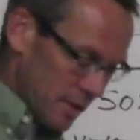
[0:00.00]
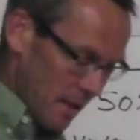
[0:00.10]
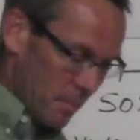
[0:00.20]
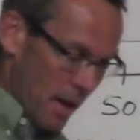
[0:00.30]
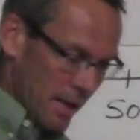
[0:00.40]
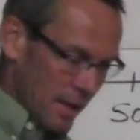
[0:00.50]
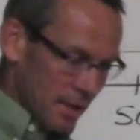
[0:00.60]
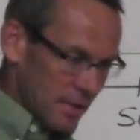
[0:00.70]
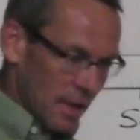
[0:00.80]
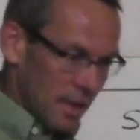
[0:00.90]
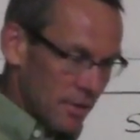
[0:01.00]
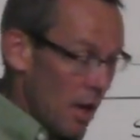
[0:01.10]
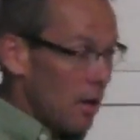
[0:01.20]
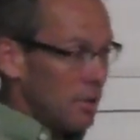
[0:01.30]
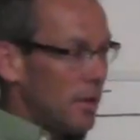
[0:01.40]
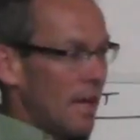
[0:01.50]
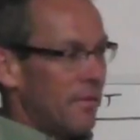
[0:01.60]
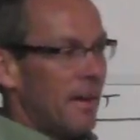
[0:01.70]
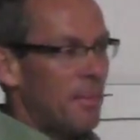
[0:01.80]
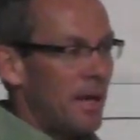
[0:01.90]
you step on it and it says, oh, you
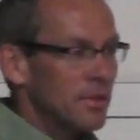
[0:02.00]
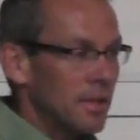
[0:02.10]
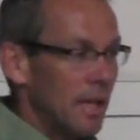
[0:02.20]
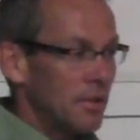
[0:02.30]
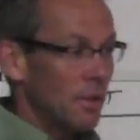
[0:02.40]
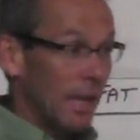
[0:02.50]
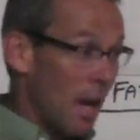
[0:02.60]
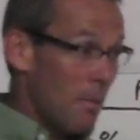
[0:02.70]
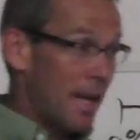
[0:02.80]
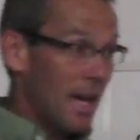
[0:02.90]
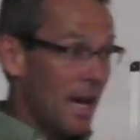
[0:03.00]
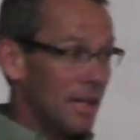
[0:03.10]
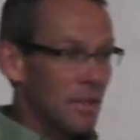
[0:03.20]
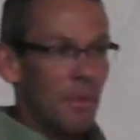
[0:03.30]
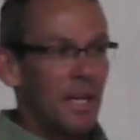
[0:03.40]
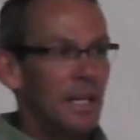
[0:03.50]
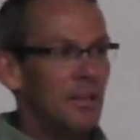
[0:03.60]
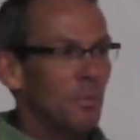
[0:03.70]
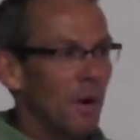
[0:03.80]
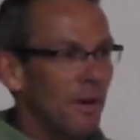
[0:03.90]
gained five pounds today. So you're like, oh my gosh, I'm not going
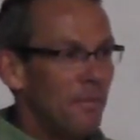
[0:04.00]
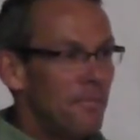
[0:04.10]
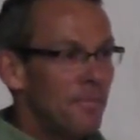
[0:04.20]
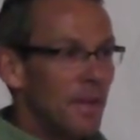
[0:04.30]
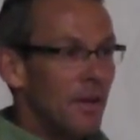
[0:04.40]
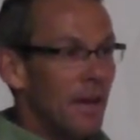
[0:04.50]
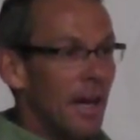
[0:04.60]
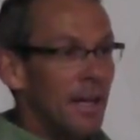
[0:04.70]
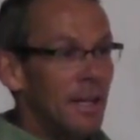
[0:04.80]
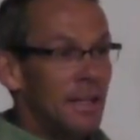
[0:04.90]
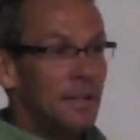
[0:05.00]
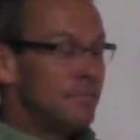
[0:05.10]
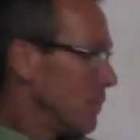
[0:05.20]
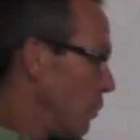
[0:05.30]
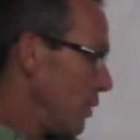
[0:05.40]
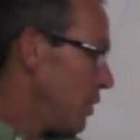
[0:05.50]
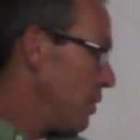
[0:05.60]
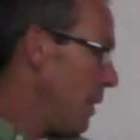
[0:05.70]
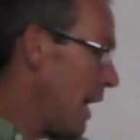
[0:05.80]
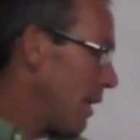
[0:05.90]
to eat tomorrow. Okay? well, do
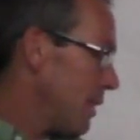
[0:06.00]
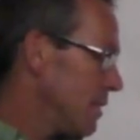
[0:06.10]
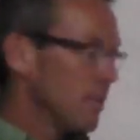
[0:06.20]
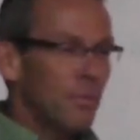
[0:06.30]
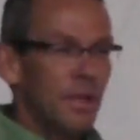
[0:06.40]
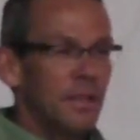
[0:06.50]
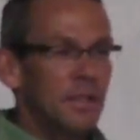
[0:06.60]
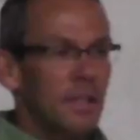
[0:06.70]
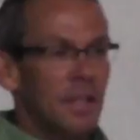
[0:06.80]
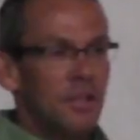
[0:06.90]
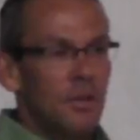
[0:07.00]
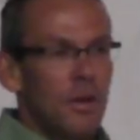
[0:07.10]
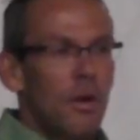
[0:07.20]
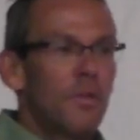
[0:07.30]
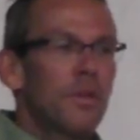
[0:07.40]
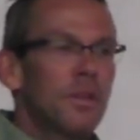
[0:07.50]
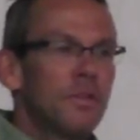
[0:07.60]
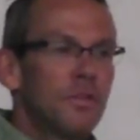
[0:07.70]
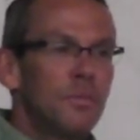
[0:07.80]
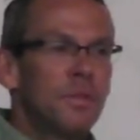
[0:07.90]
the math. Is it realistic that you
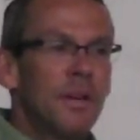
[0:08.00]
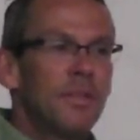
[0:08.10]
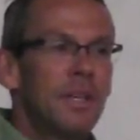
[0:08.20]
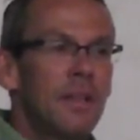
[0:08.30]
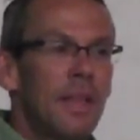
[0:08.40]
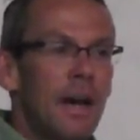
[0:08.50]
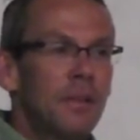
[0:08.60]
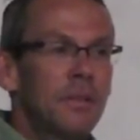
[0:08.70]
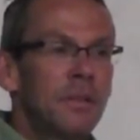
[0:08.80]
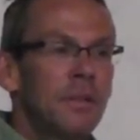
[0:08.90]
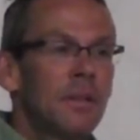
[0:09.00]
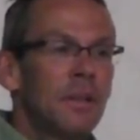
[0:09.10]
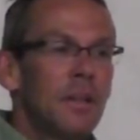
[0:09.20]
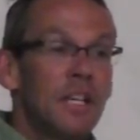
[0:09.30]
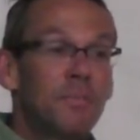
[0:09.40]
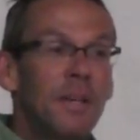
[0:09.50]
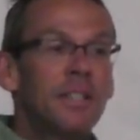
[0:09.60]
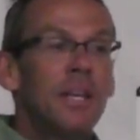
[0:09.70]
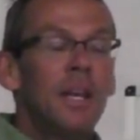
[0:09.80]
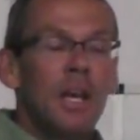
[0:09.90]
overconsume 17,000?
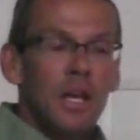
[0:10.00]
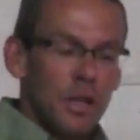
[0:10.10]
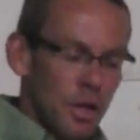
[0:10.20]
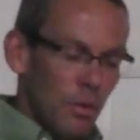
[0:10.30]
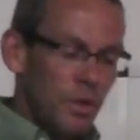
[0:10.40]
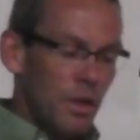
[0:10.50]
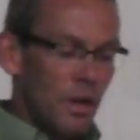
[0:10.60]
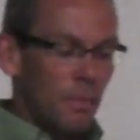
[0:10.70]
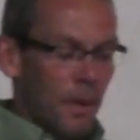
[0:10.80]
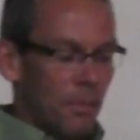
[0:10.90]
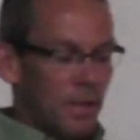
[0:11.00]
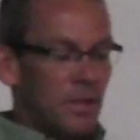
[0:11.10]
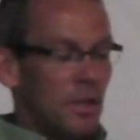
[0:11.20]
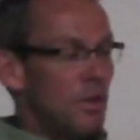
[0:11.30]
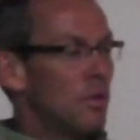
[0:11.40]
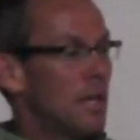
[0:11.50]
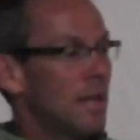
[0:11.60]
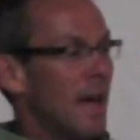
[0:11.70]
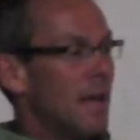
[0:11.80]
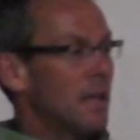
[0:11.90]
Especially, you know, when you go to Publix and you
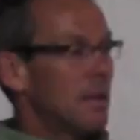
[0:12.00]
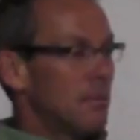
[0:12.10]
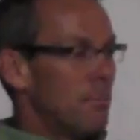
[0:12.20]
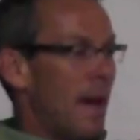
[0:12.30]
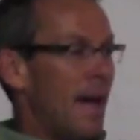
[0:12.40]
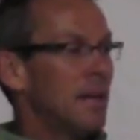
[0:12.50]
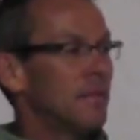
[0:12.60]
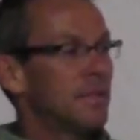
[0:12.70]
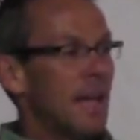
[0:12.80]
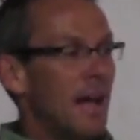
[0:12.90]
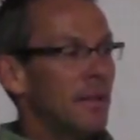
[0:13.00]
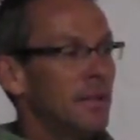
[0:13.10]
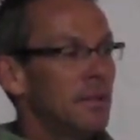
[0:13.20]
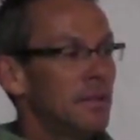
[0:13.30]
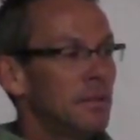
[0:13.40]
get that bag of salad,